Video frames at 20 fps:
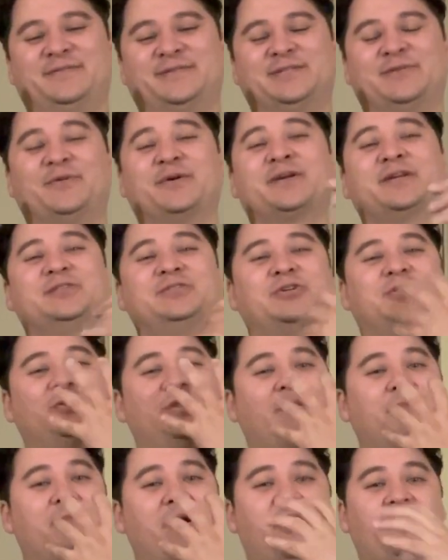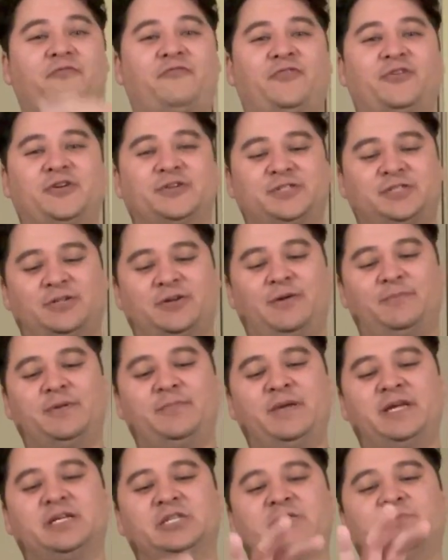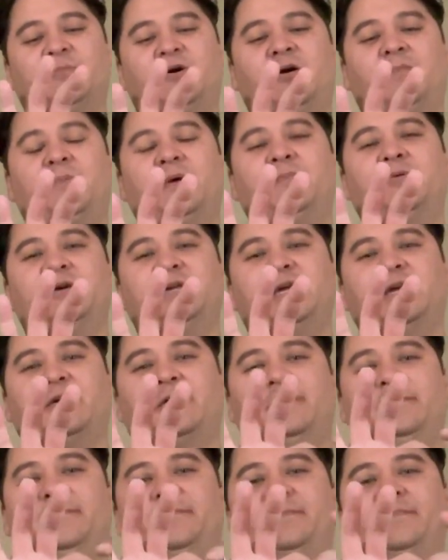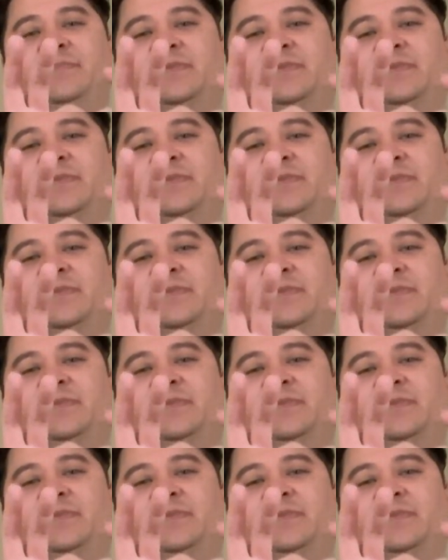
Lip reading: So we're going to do the mouth first. So I'm going to make a small bubble here.